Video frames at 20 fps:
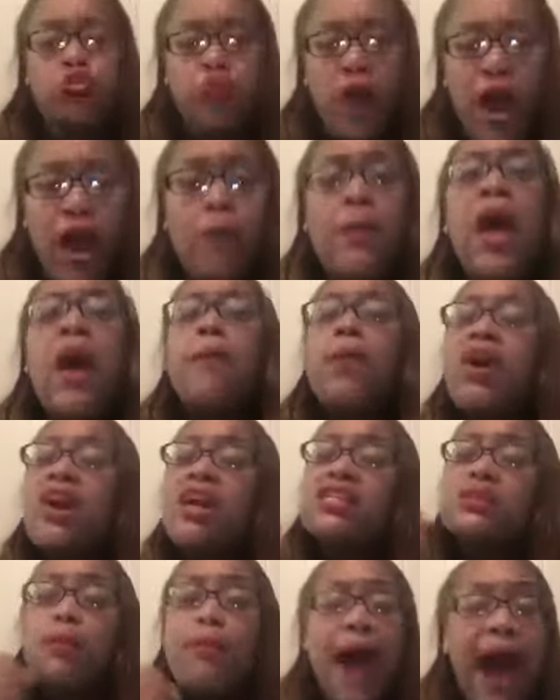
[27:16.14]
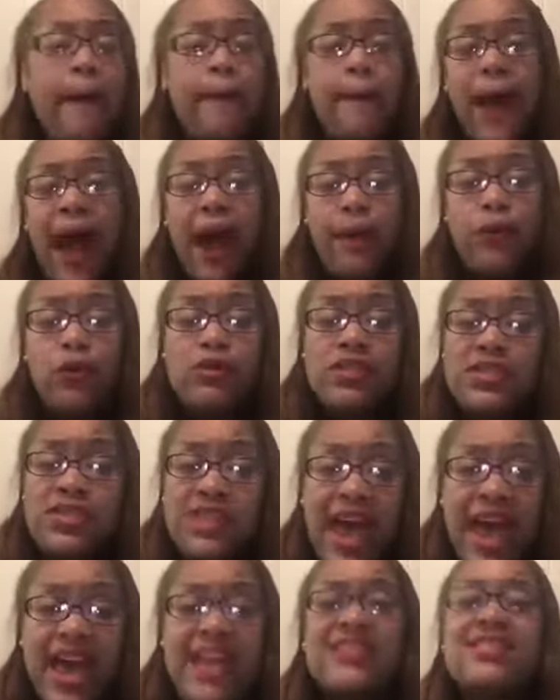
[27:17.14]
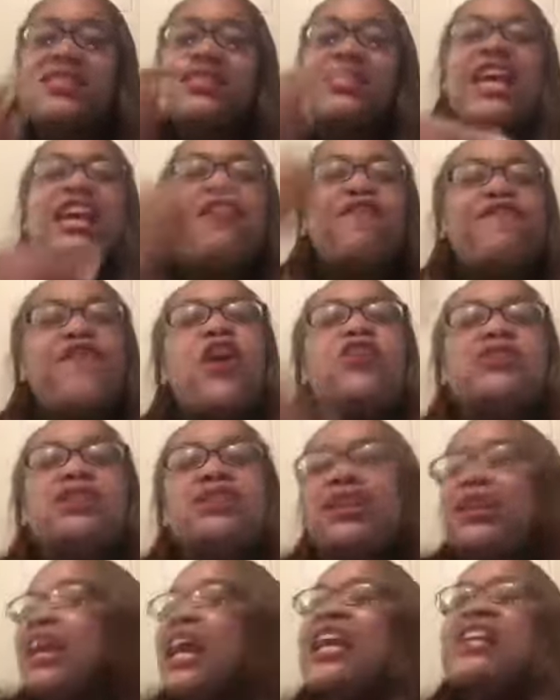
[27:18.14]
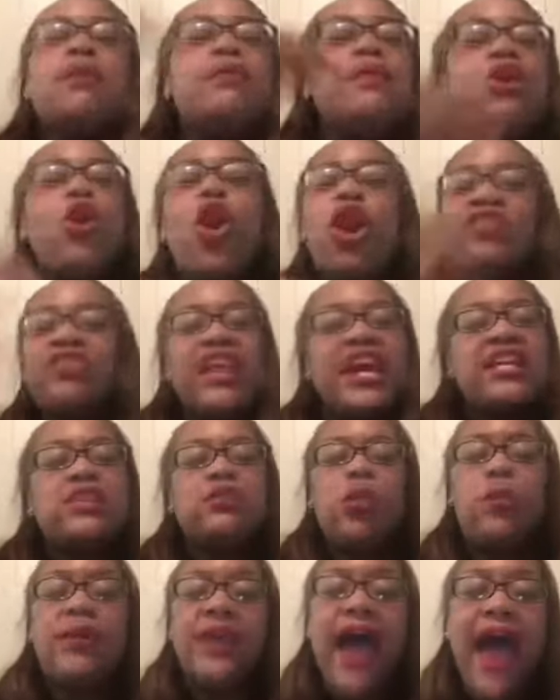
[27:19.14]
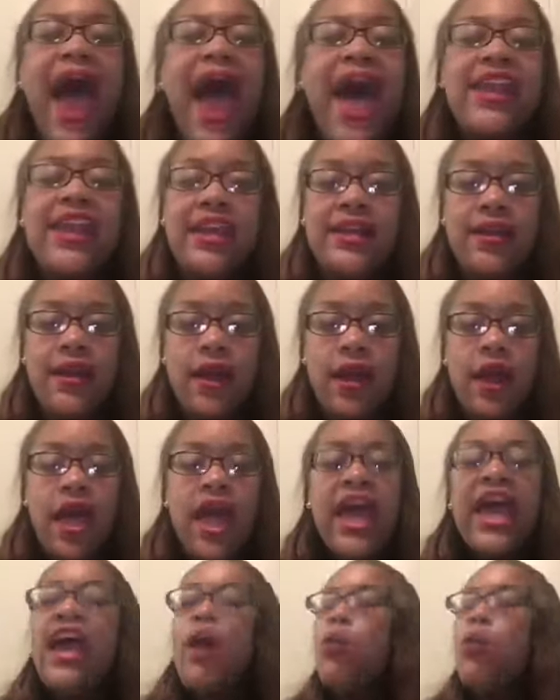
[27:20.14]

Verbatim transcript: realm because my Bible says, Seek first the kingdom and all things will be added. It